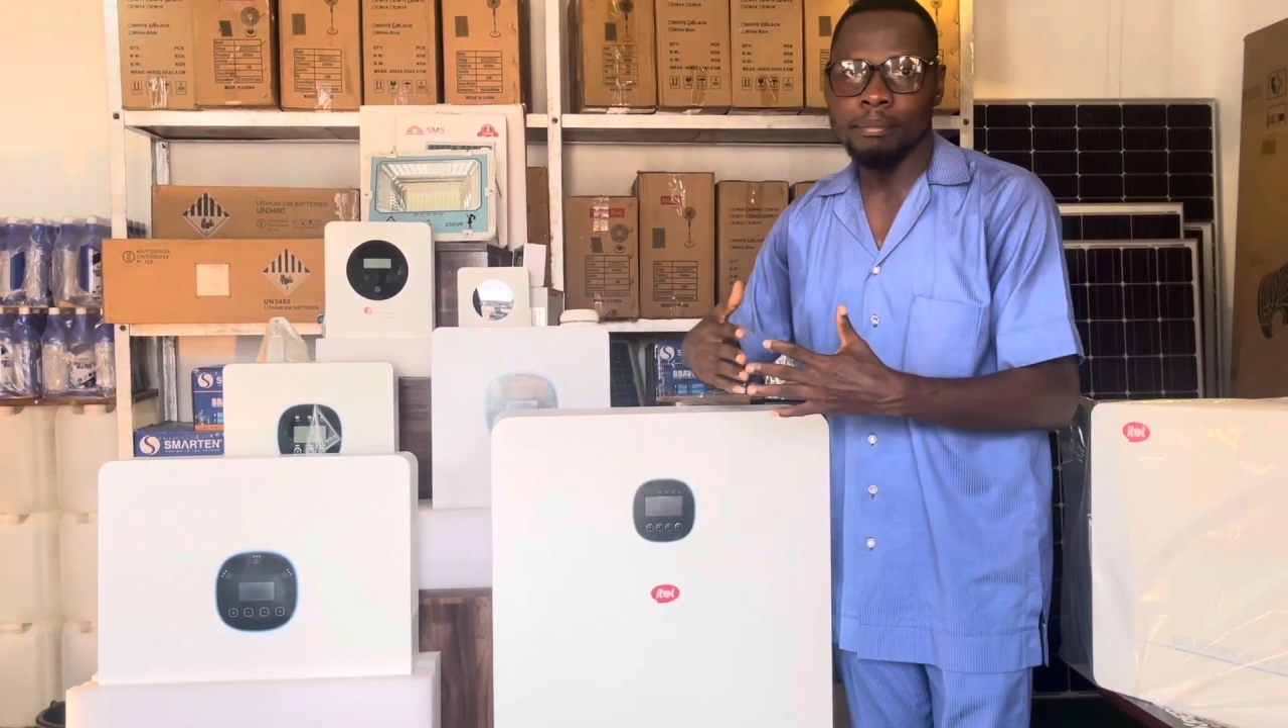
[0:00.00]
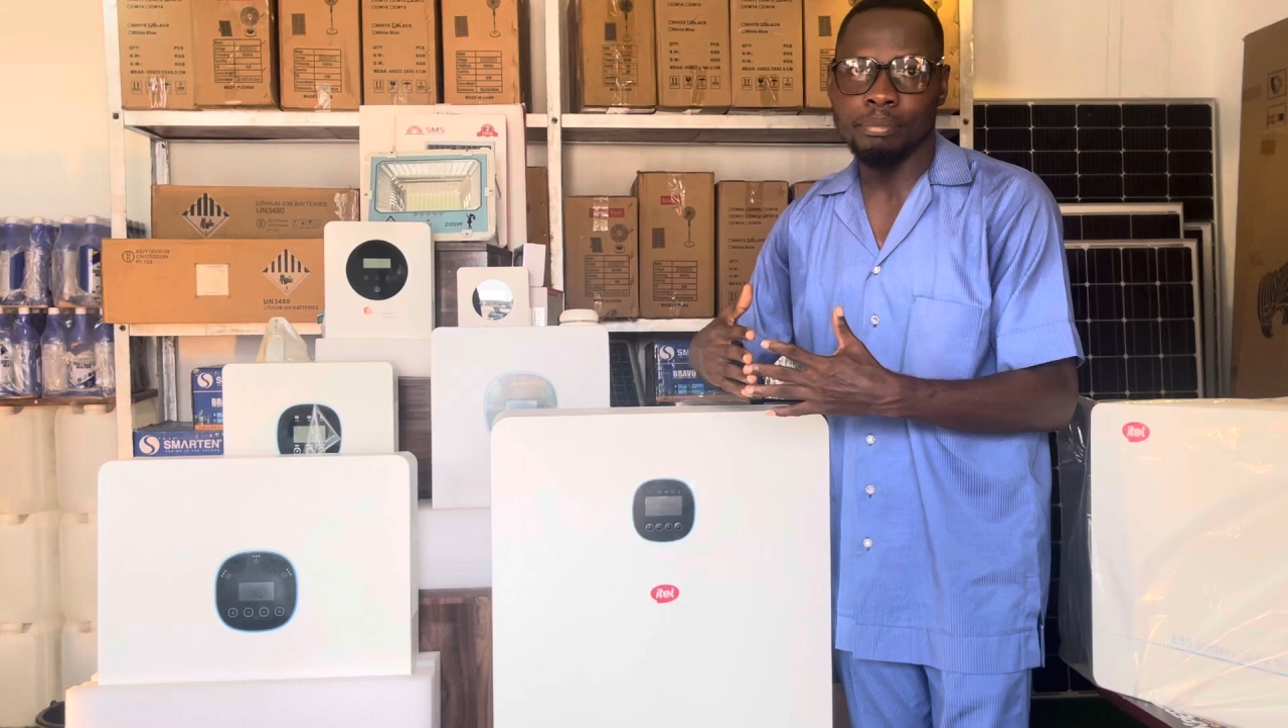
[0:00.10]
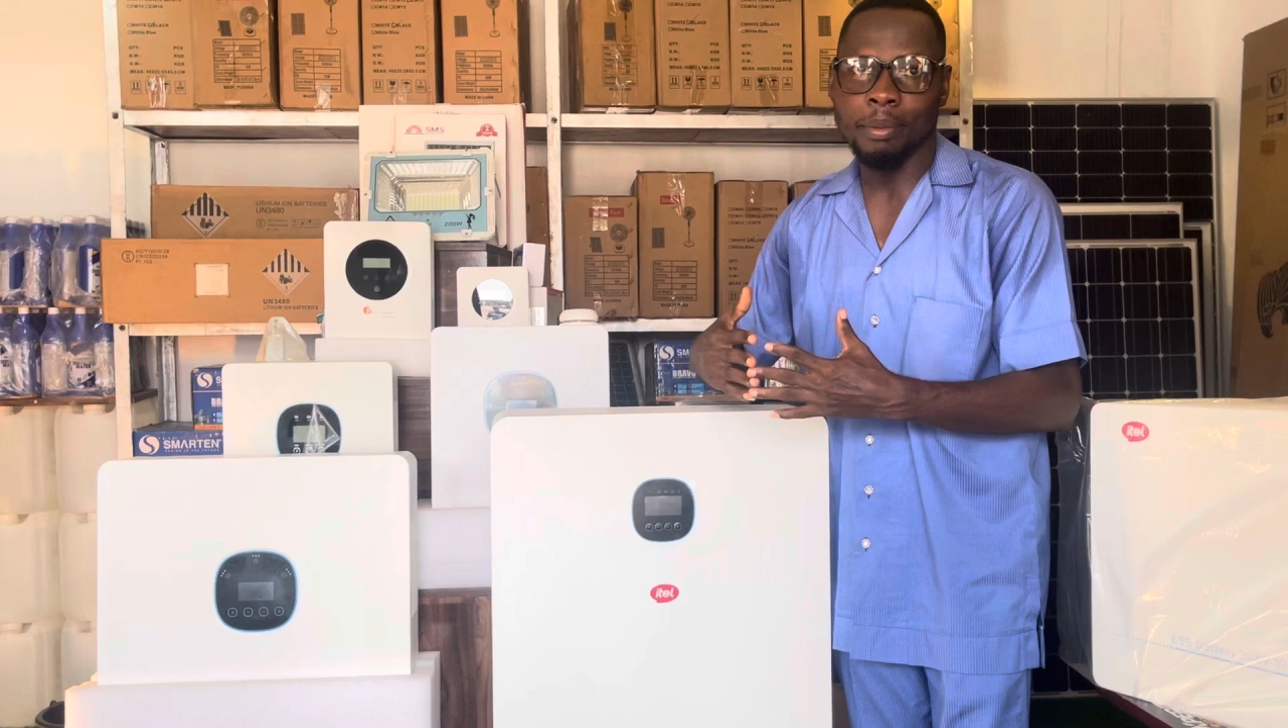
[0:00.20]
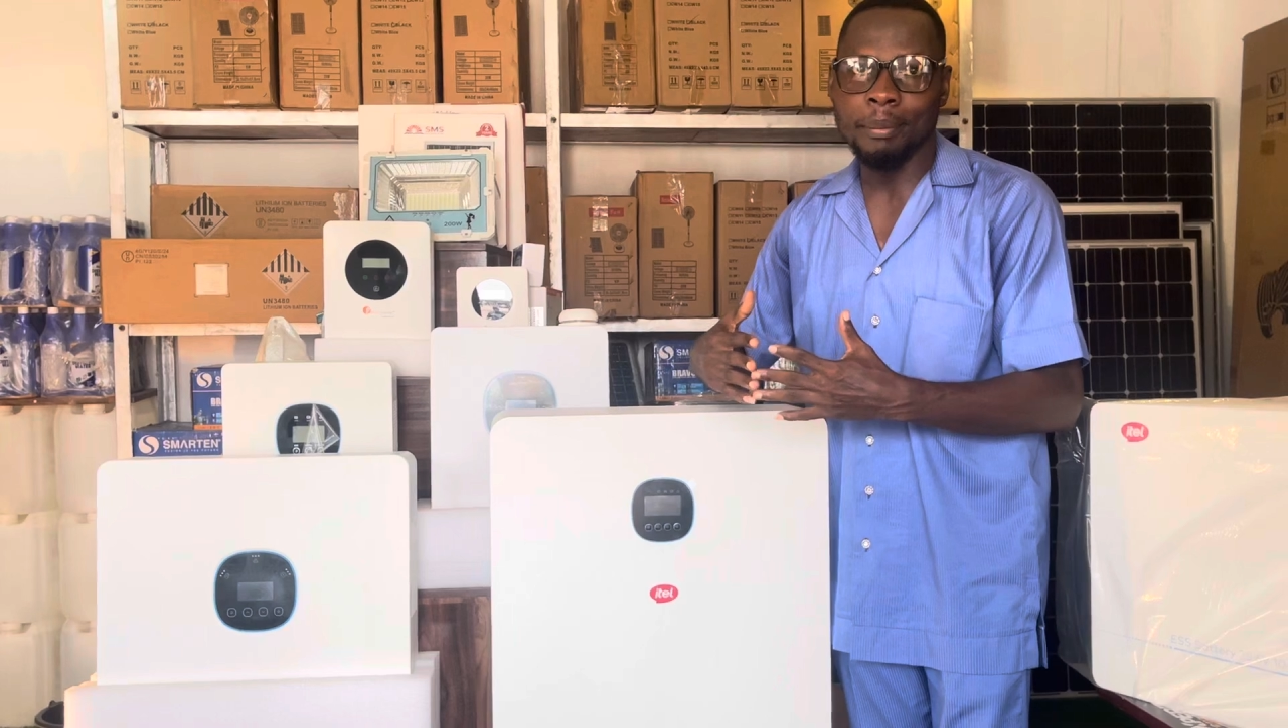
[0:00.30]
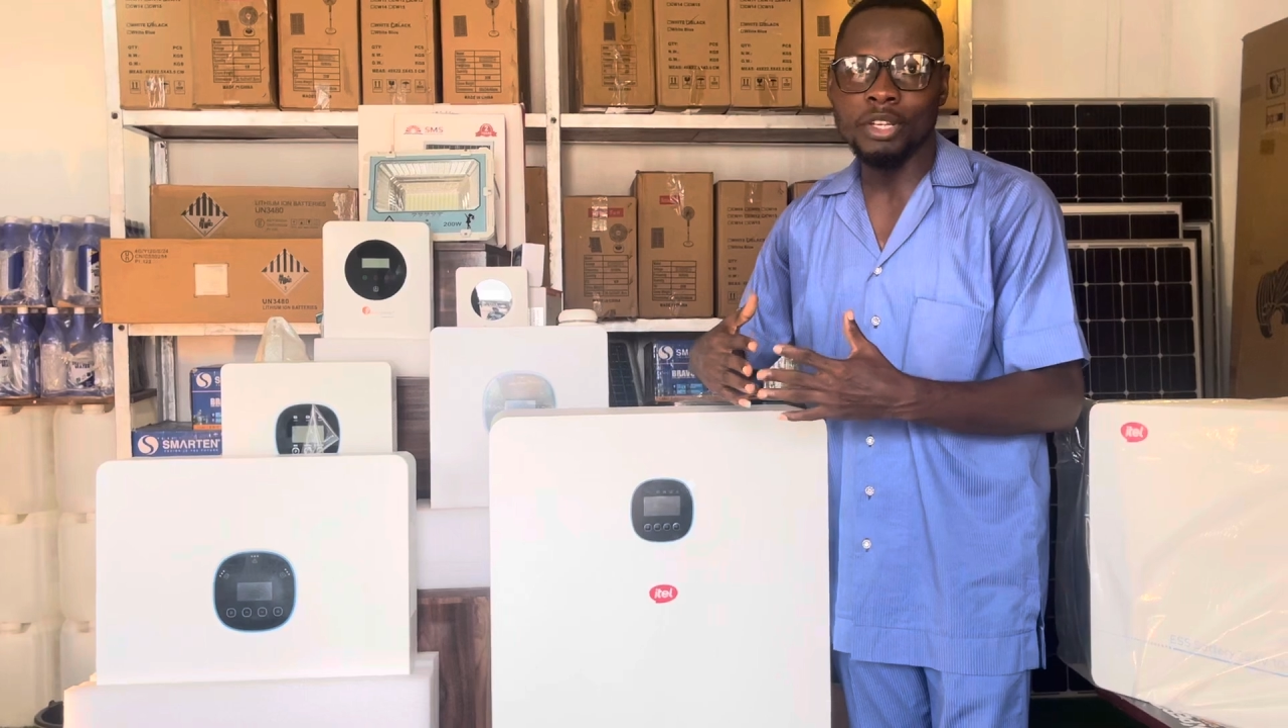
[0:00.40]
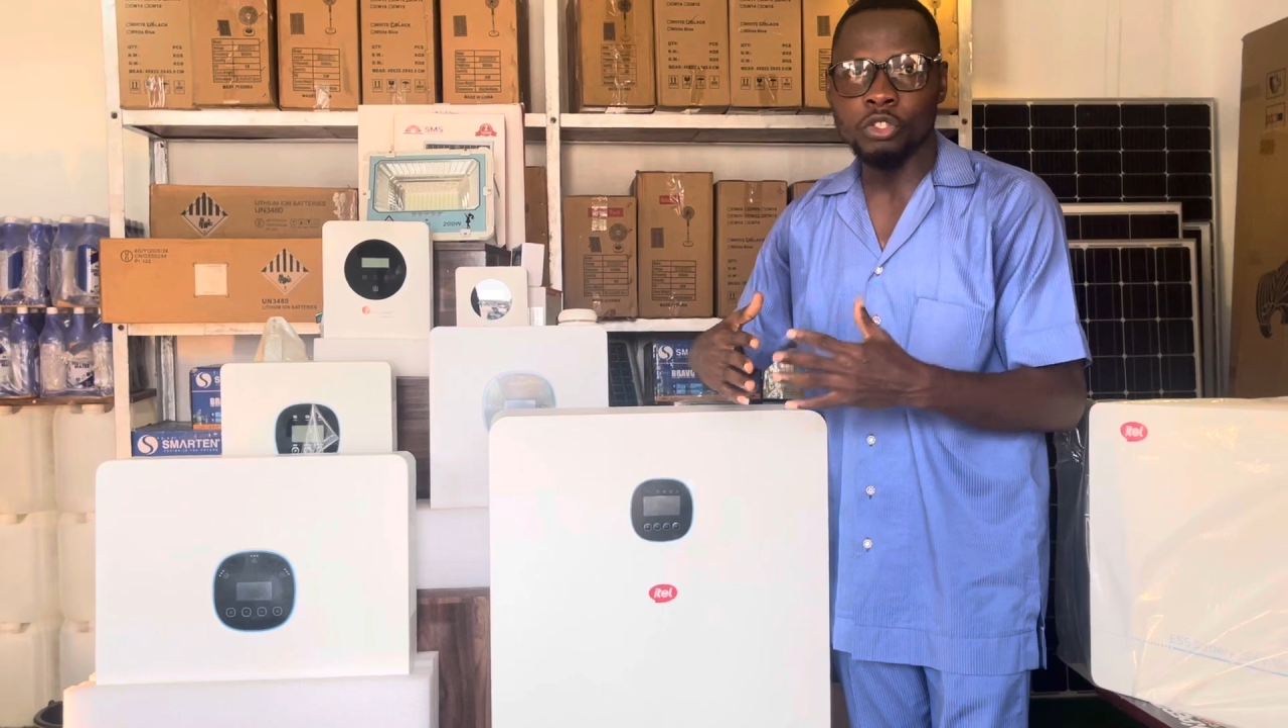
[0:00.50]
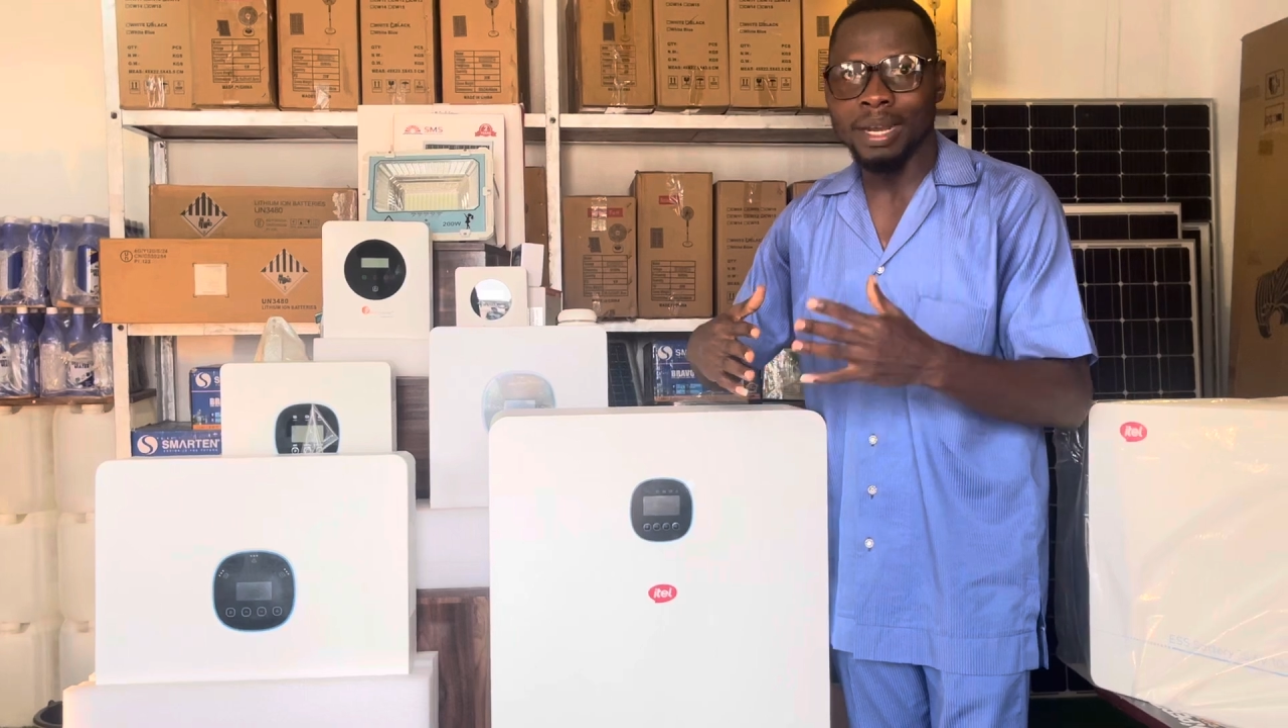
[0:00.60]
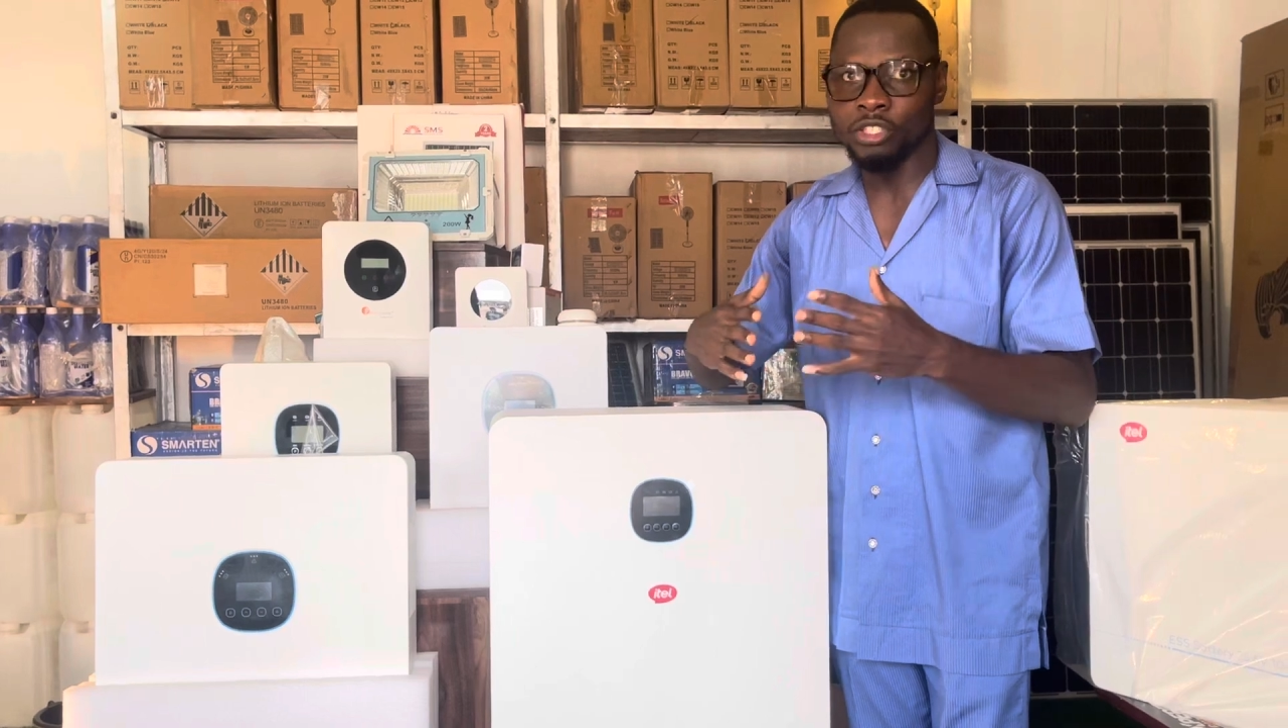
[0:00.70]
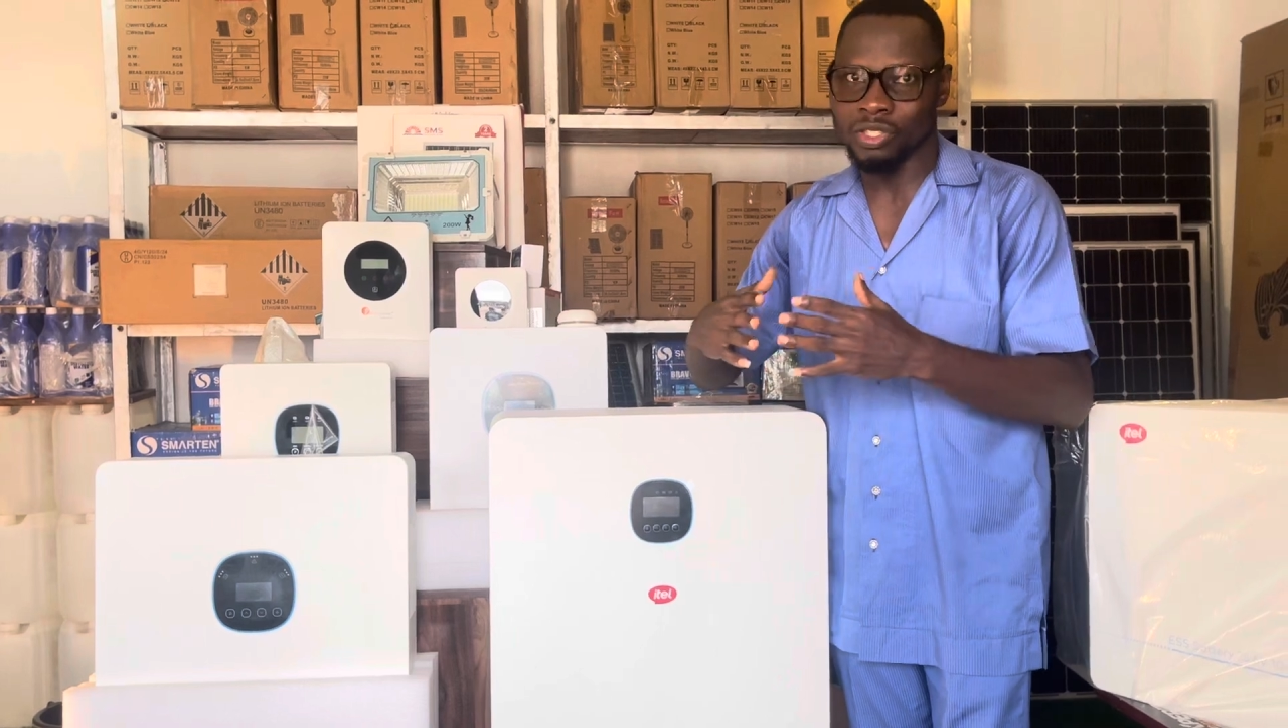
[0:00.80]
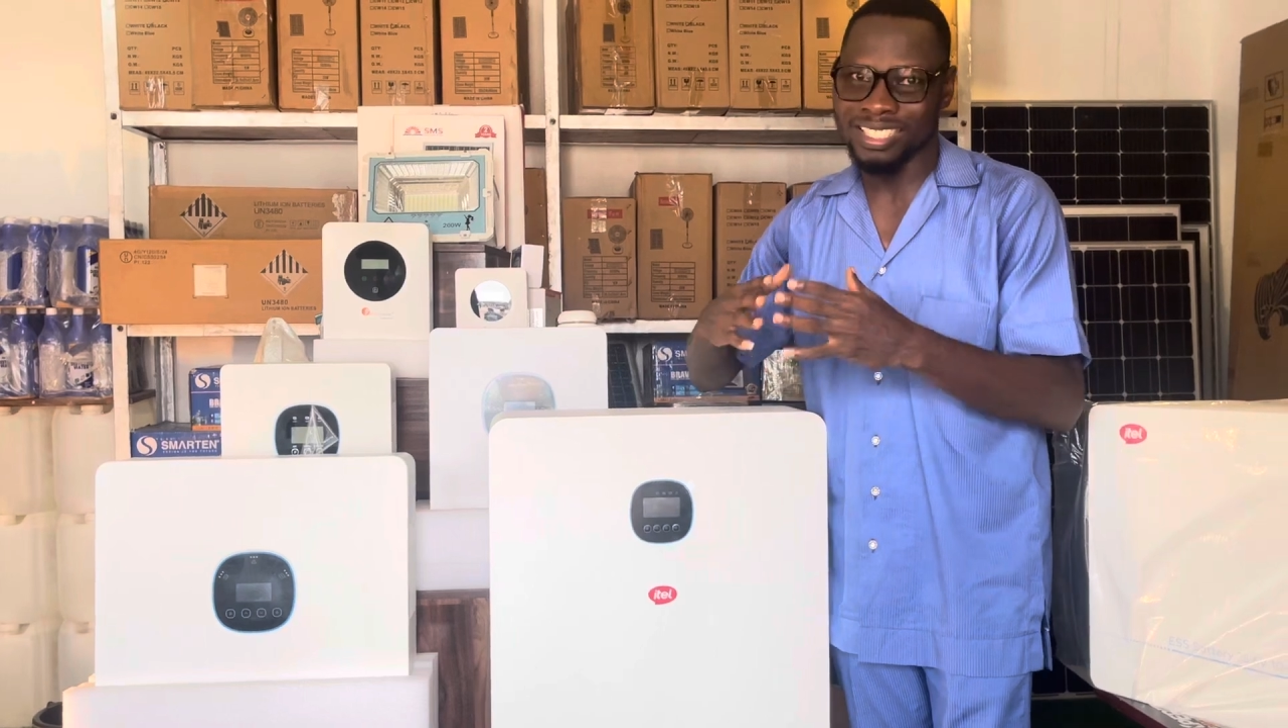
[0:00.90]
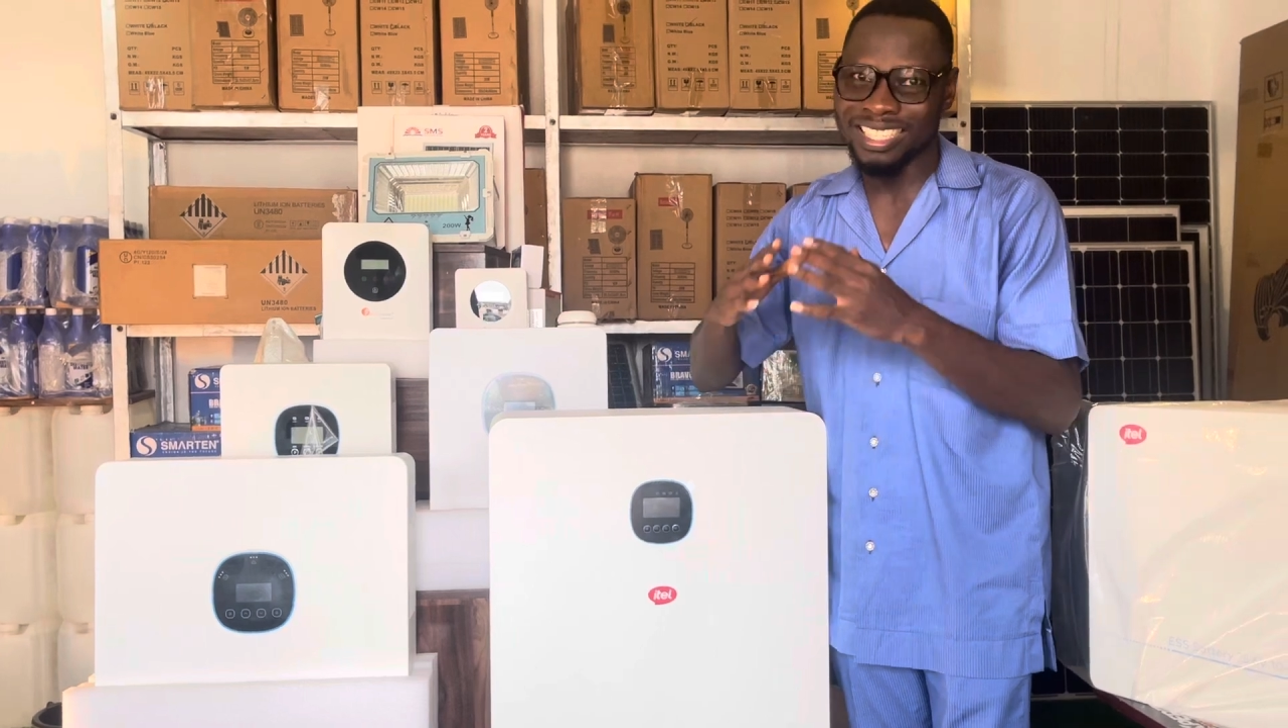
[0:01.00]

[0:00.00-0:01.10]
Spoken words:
probably you might just